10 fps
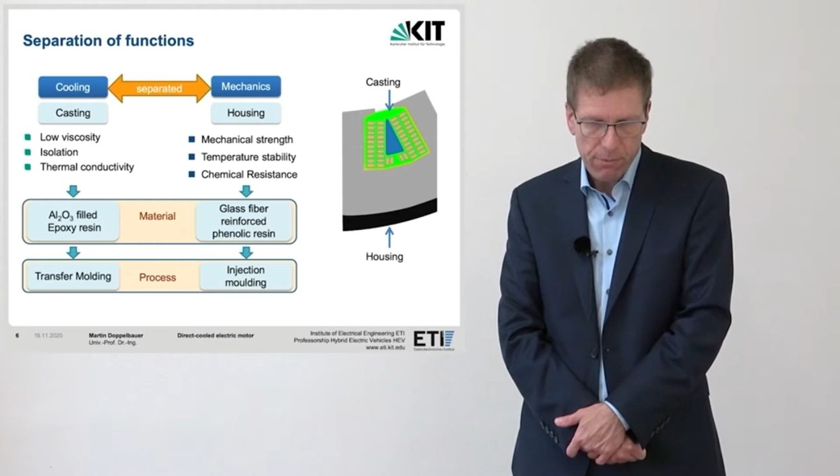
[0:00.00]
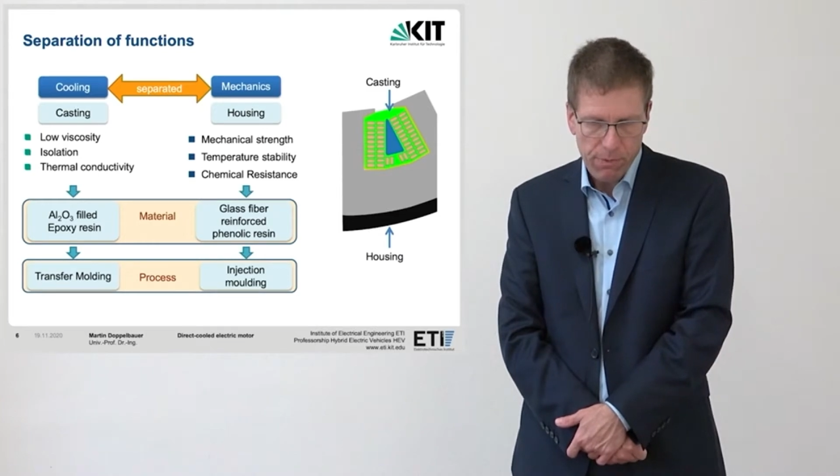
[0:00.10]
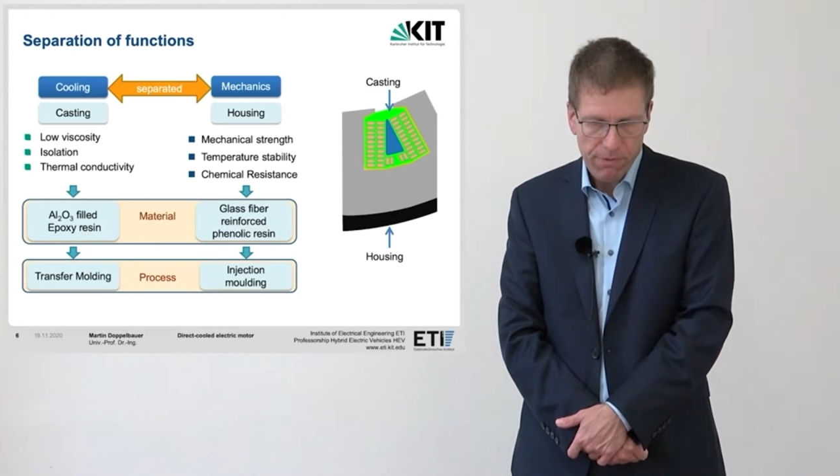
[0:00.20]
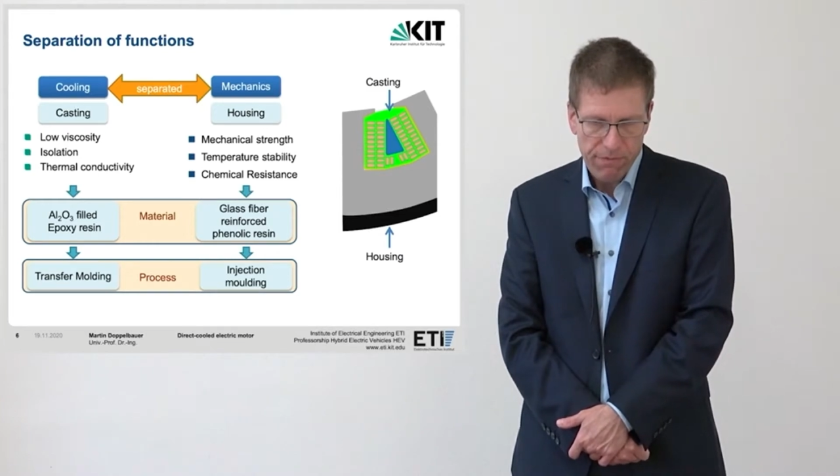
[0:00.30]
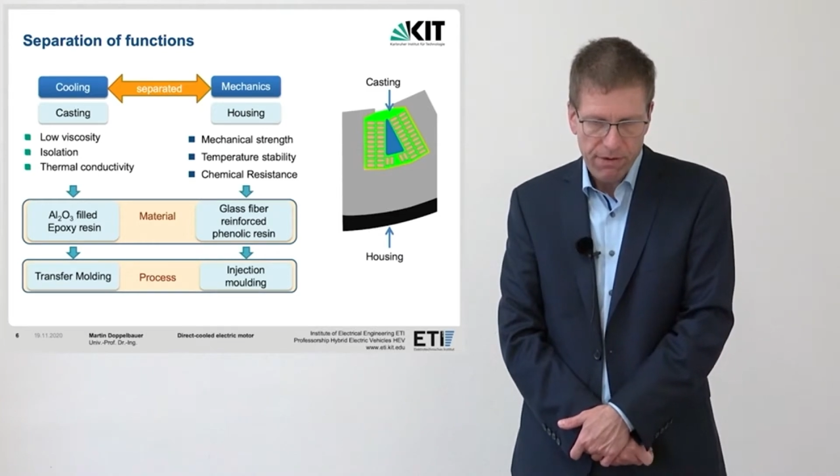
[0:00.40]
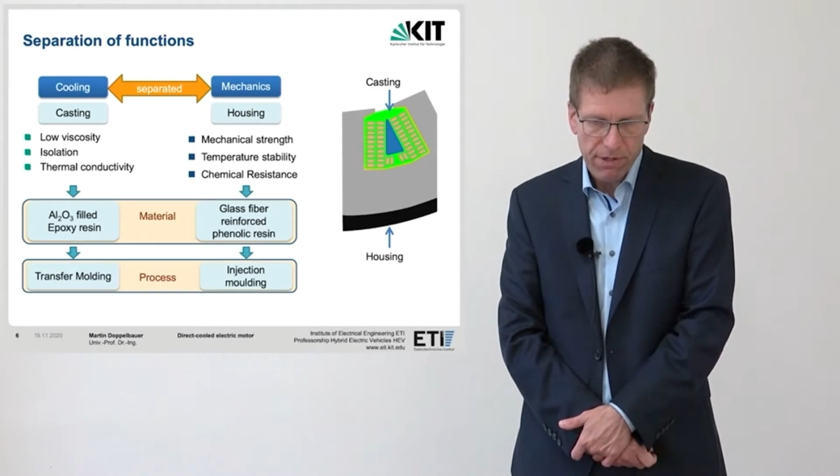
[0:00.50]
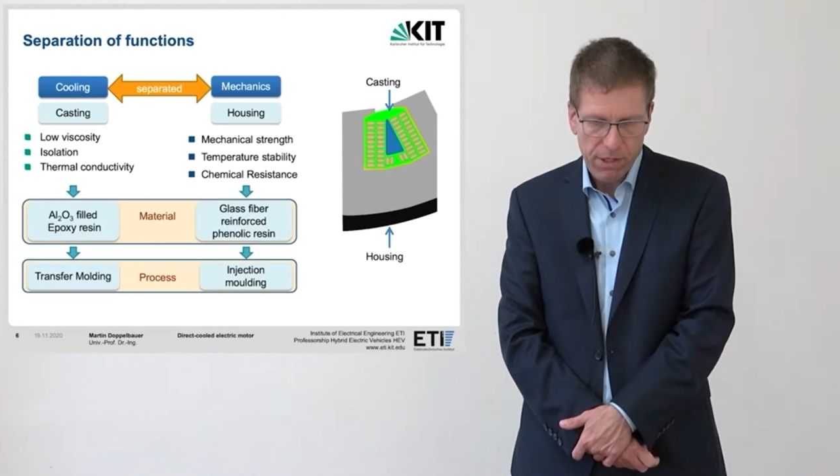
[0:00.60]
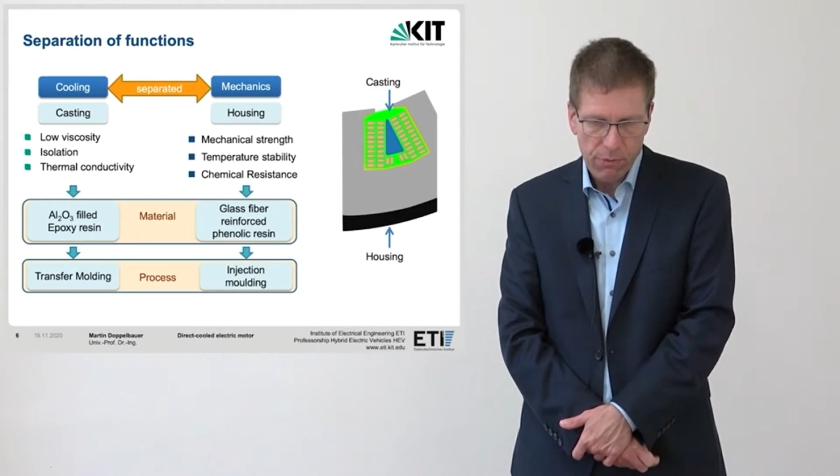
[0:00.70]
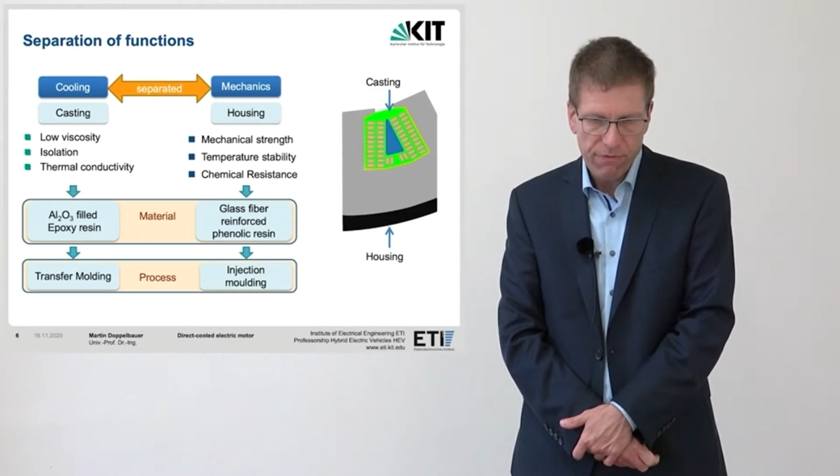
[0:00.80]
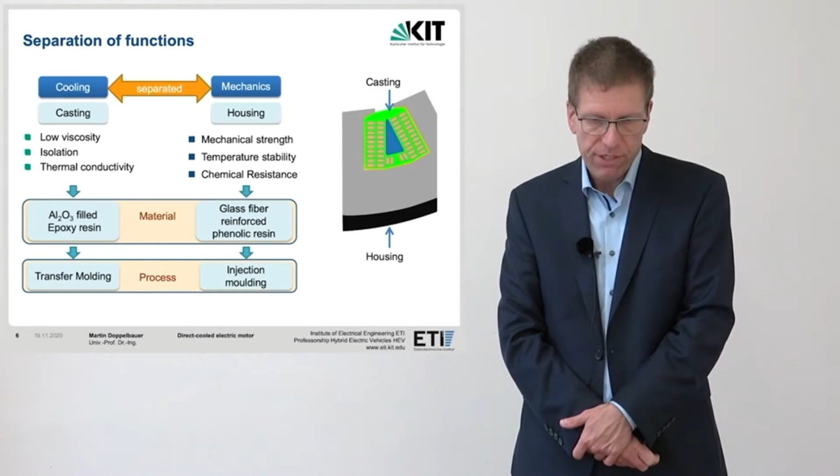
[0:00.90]
with a very
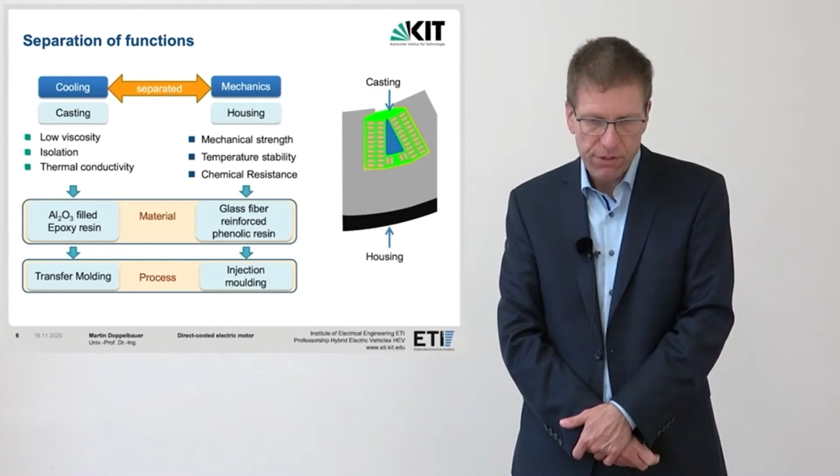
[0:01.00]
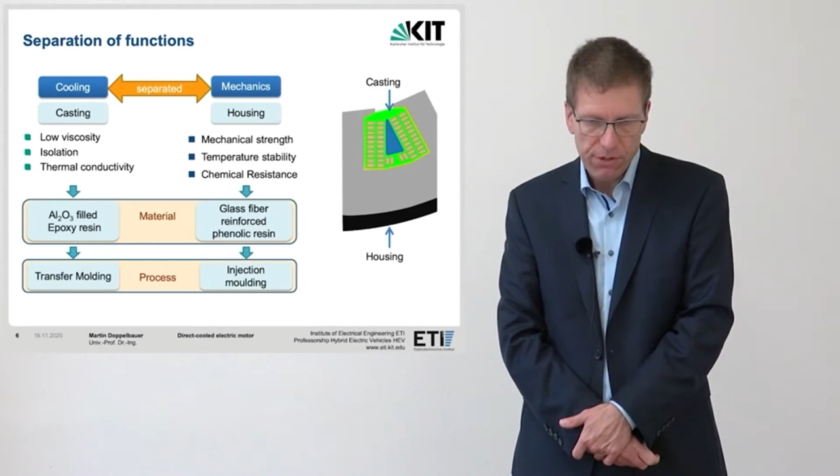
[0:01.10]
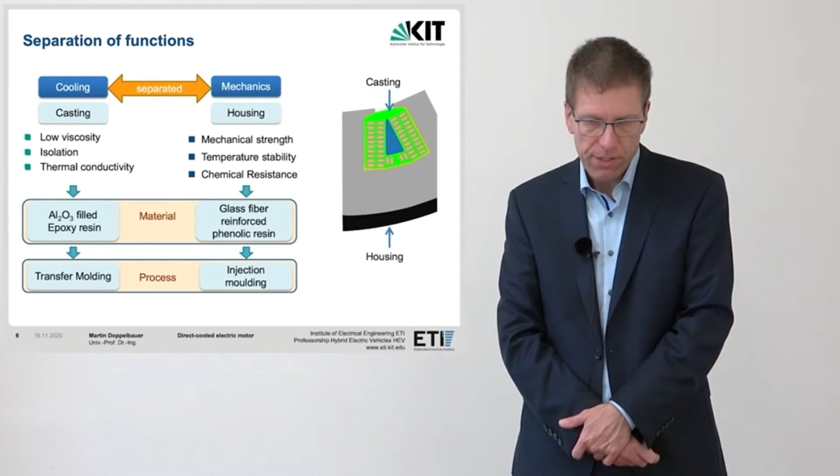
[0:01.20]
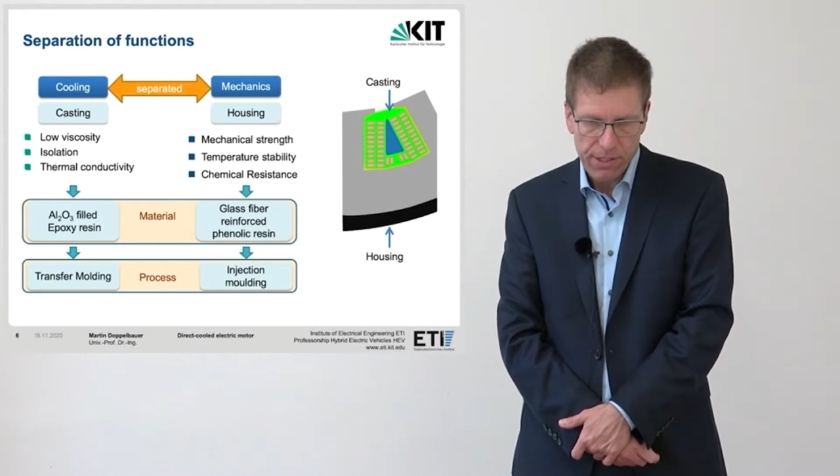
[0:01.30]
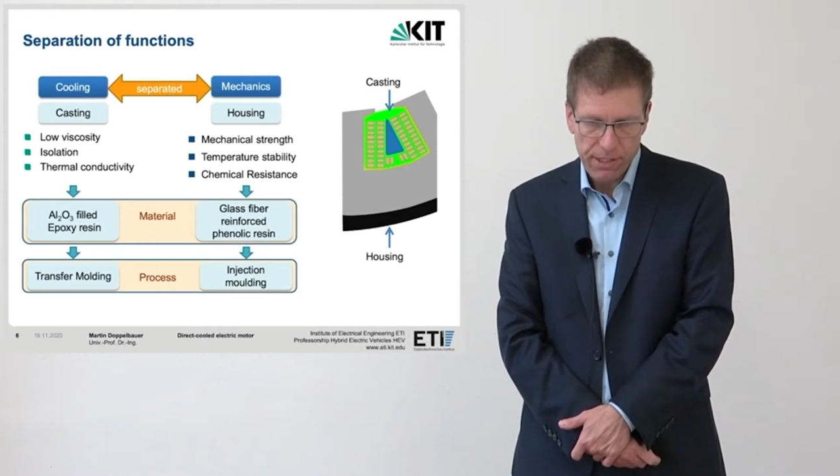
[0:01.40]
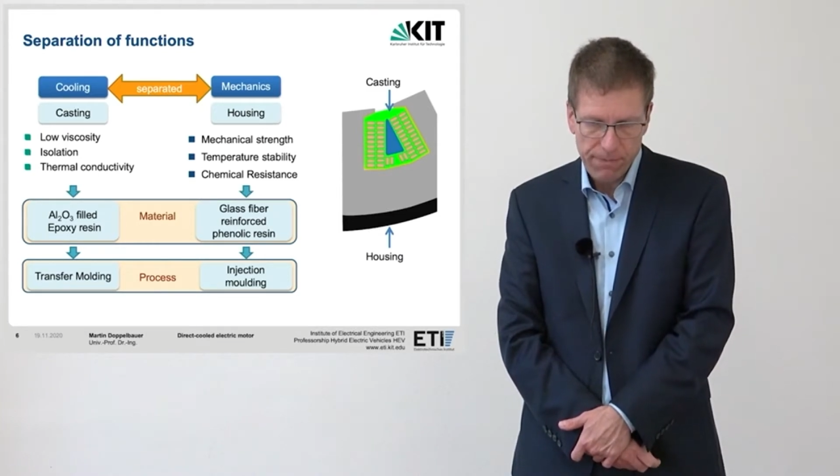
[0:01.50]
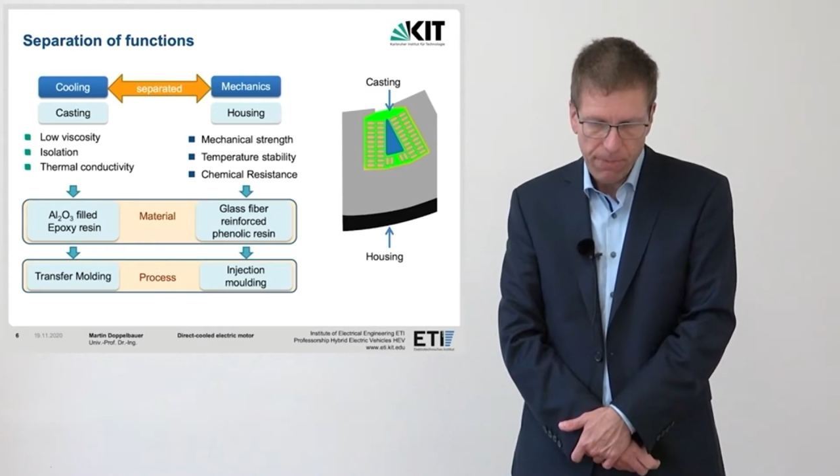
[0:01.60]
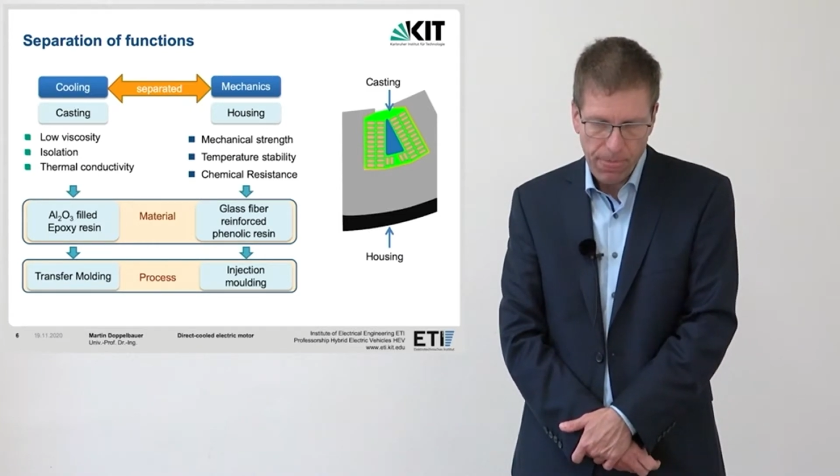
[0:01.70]
low viscosity